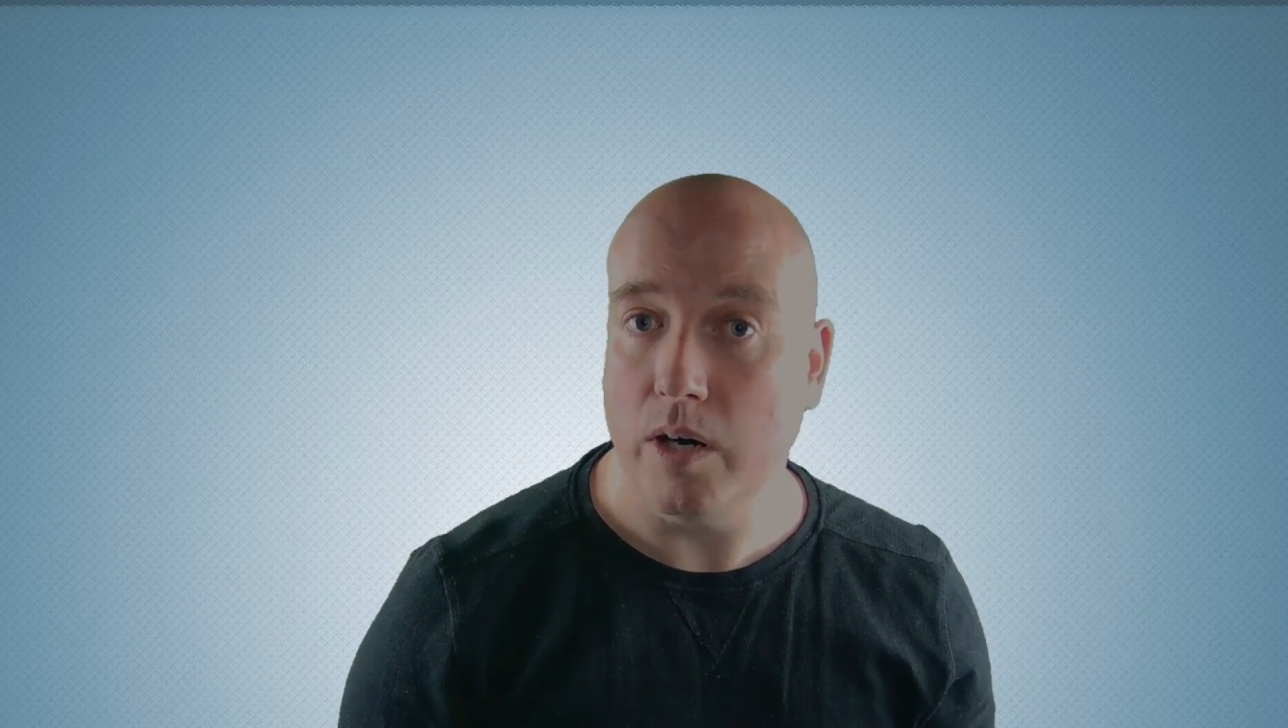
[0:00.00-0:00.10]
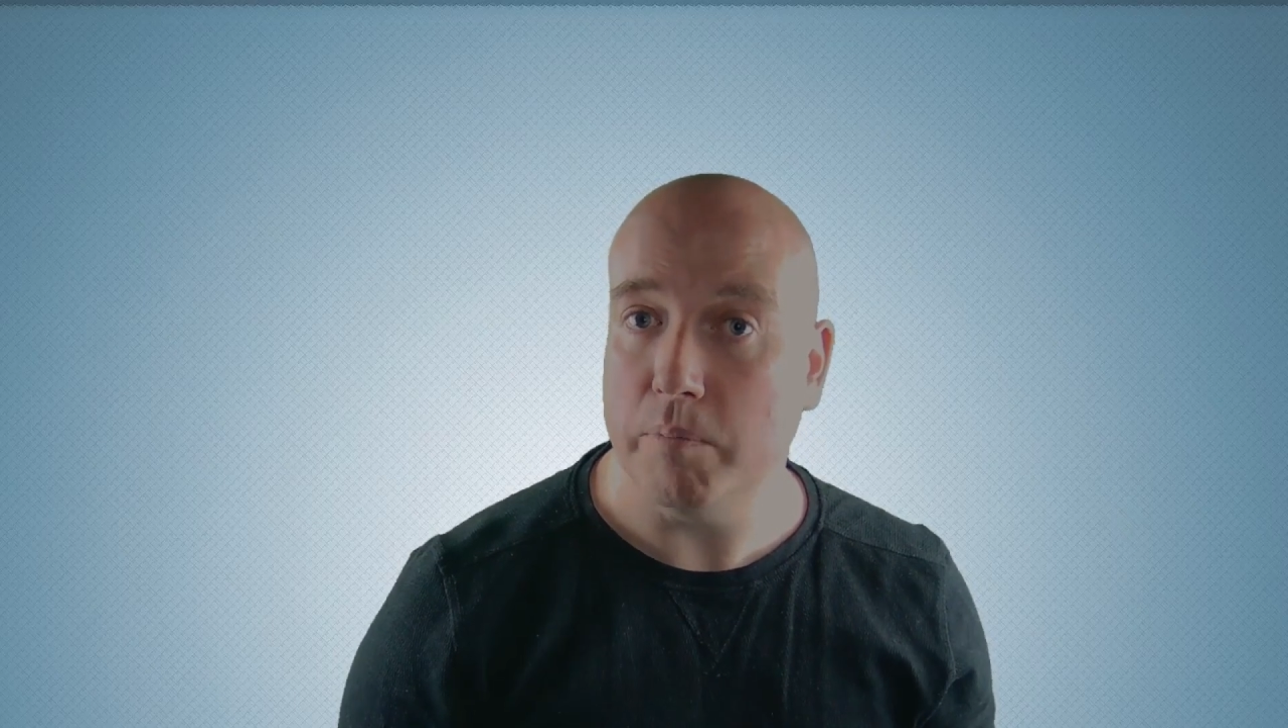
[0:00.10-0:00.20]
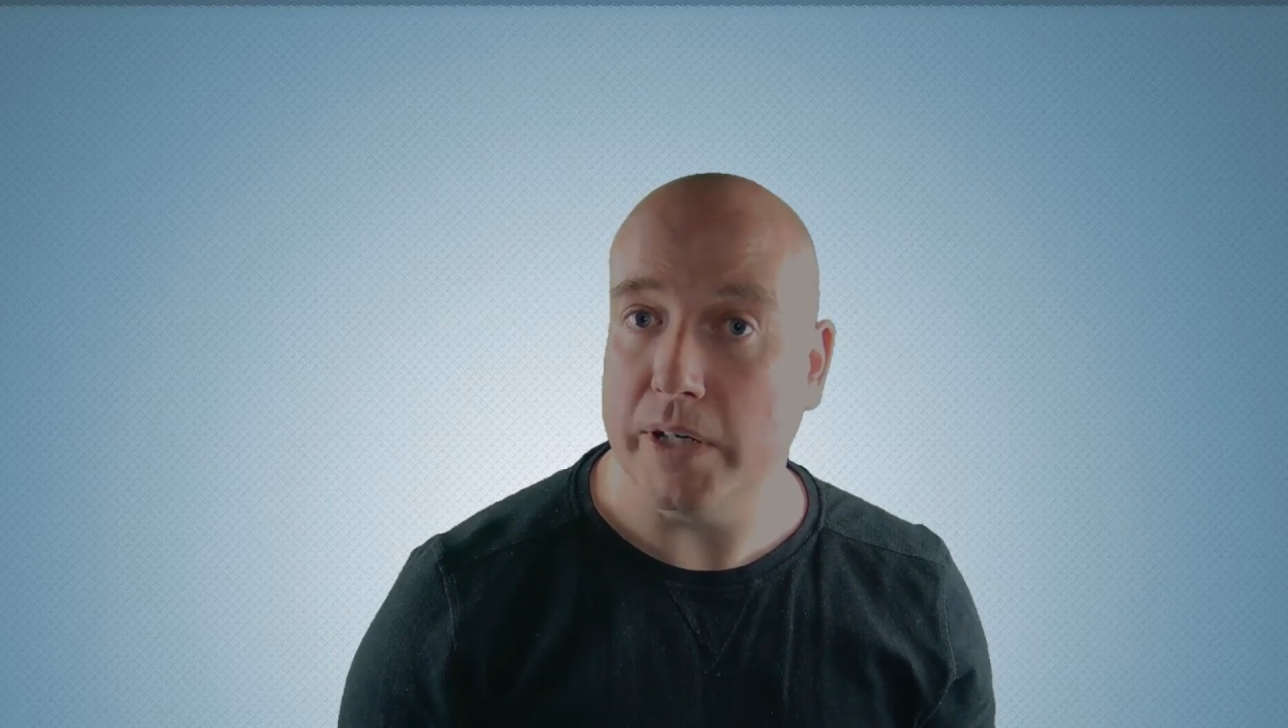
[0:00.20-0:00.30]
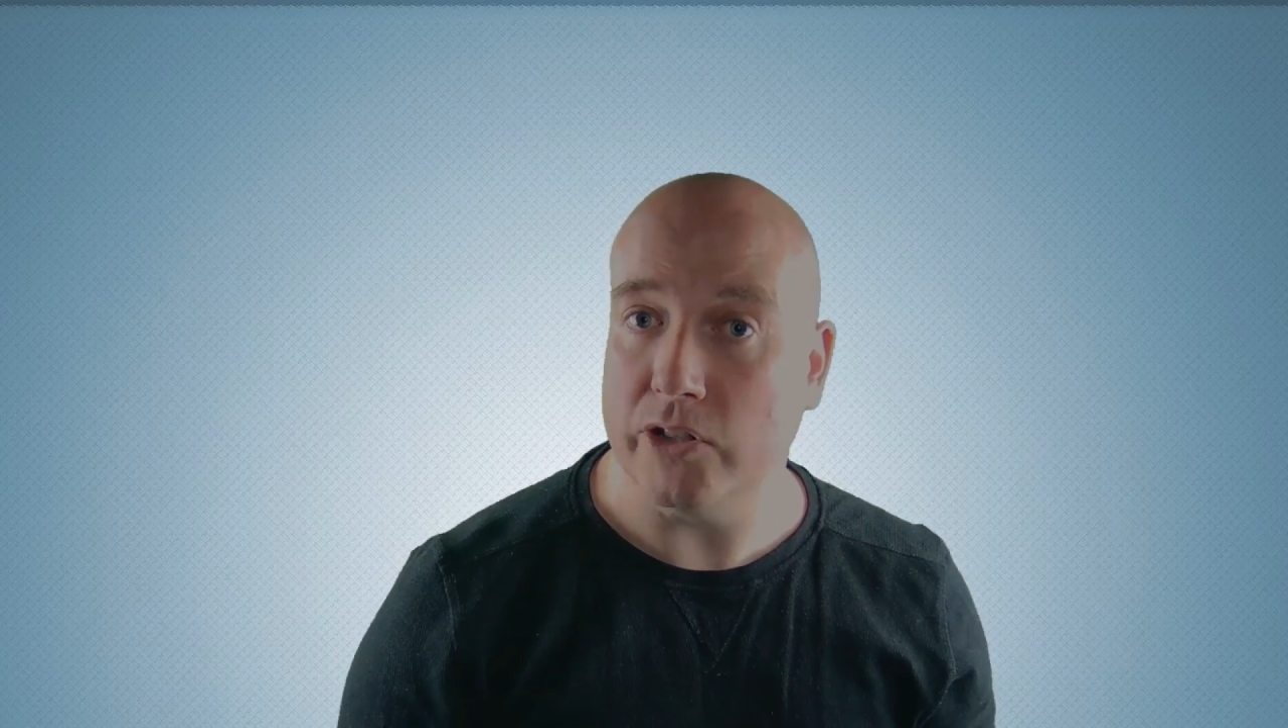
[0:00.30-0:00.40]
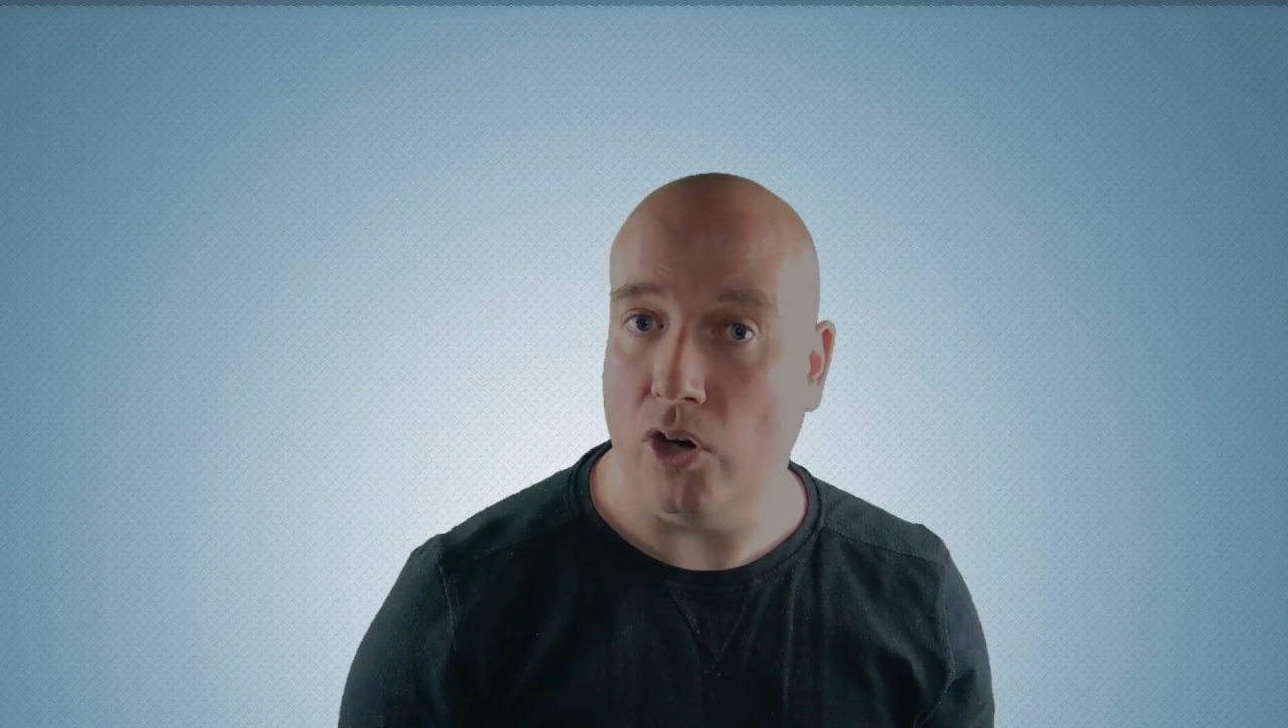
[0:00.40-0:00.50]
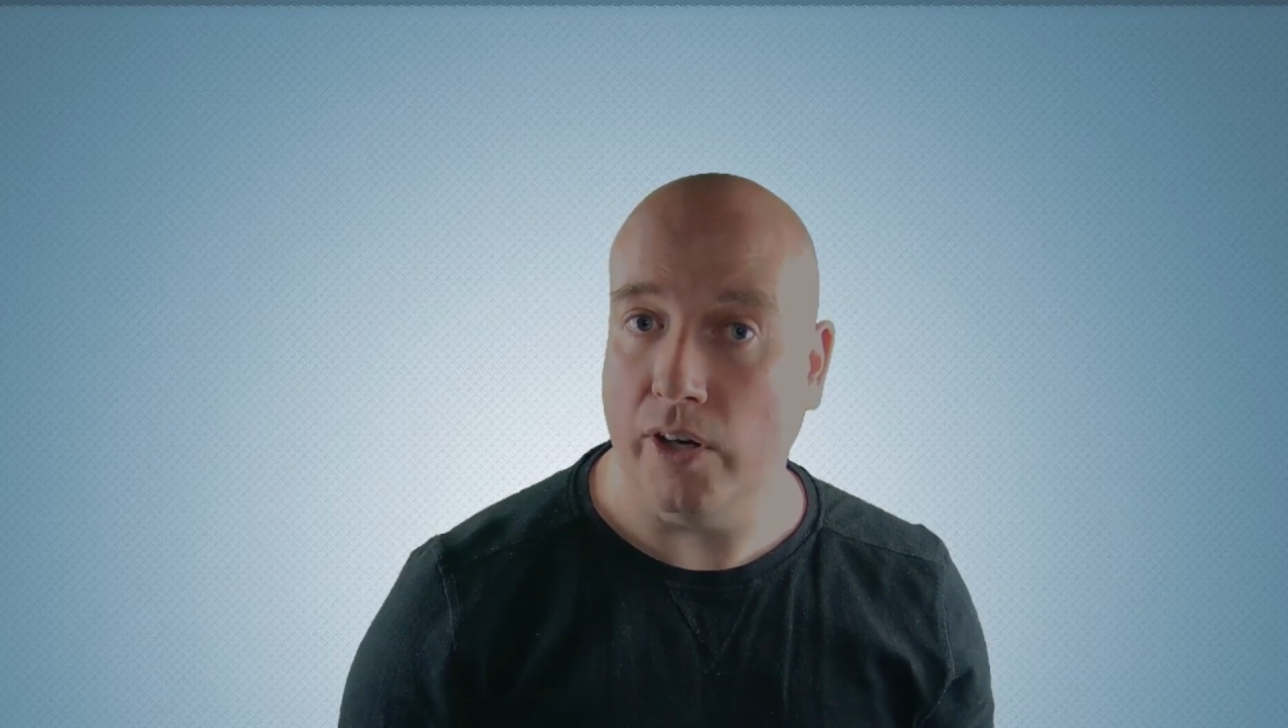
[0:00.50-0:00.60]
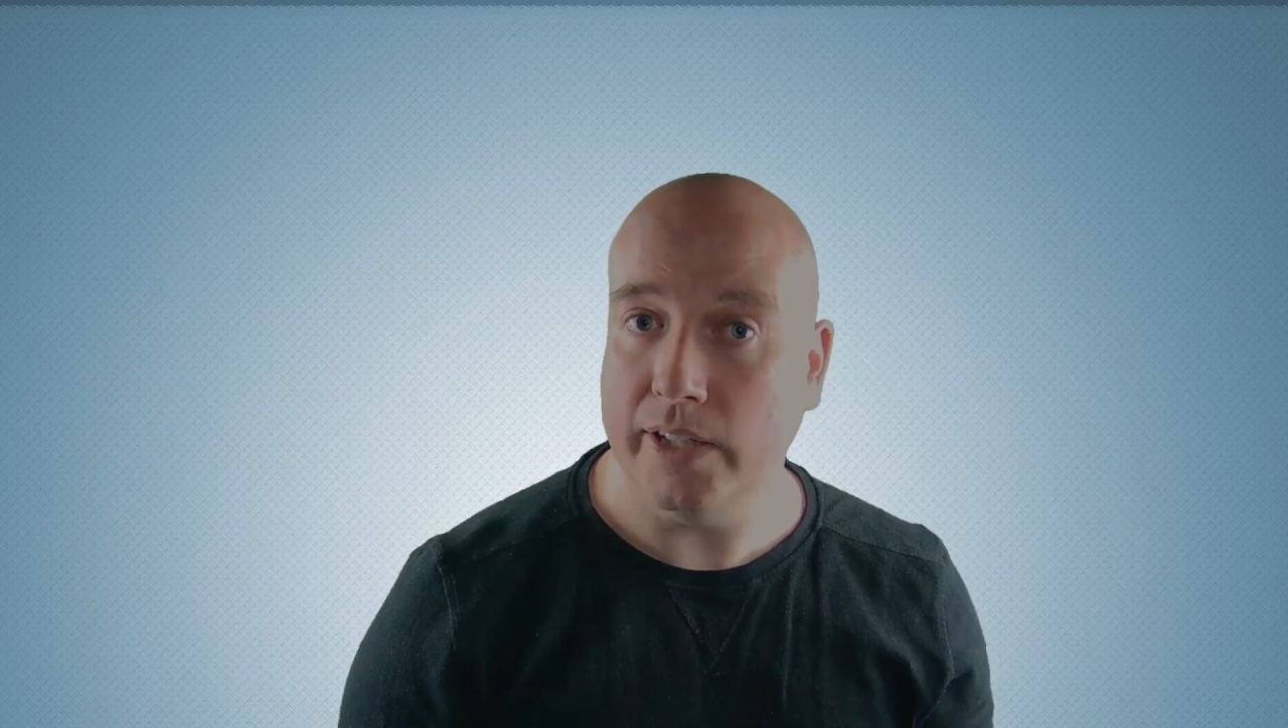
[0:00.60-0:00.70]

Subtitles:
by drawing